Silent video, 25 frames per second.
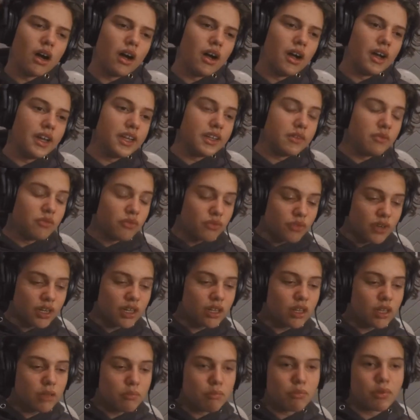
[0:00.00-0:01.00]
It
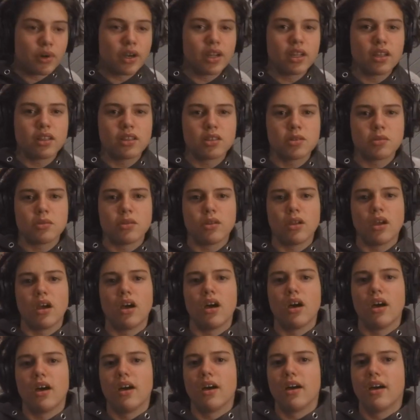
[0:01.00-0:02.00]
really brings
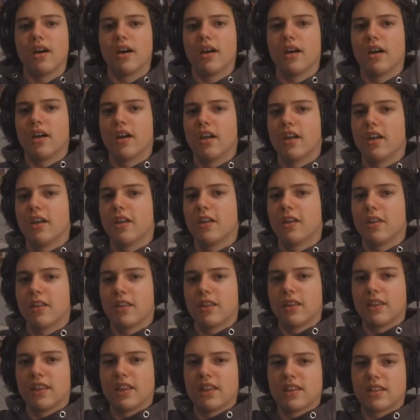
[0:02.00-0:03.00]

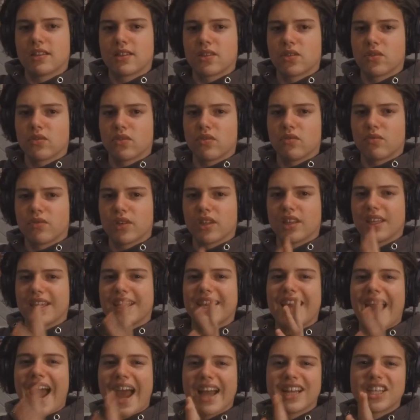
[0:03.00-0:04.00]
this really
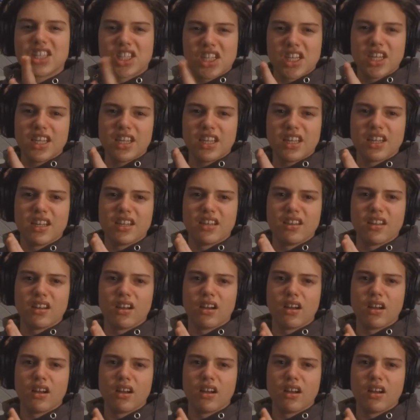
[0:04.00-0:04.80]
catchy and